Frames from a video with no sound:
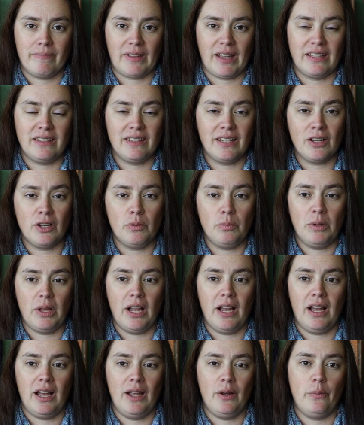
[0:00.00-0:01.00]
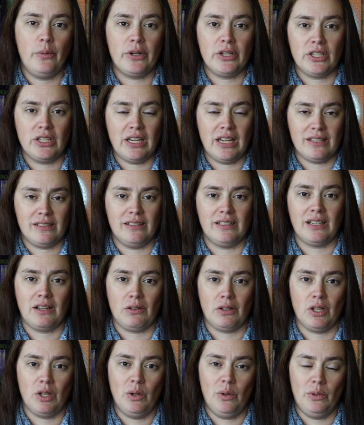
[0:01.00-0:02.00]
single ply wouldn't
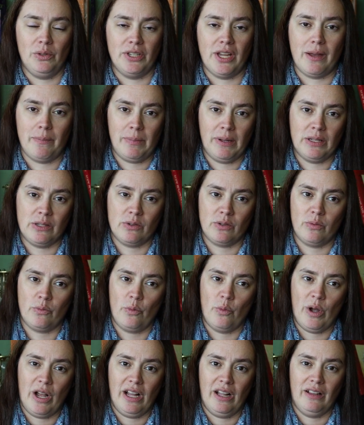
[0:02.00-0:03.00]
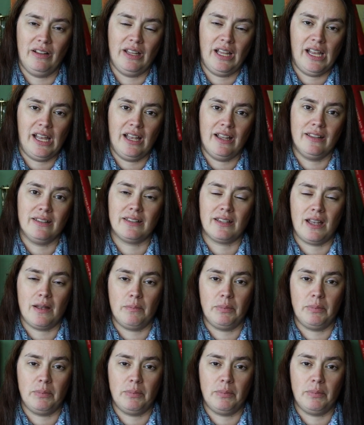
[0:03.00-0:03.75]
necessarily hold up as well as a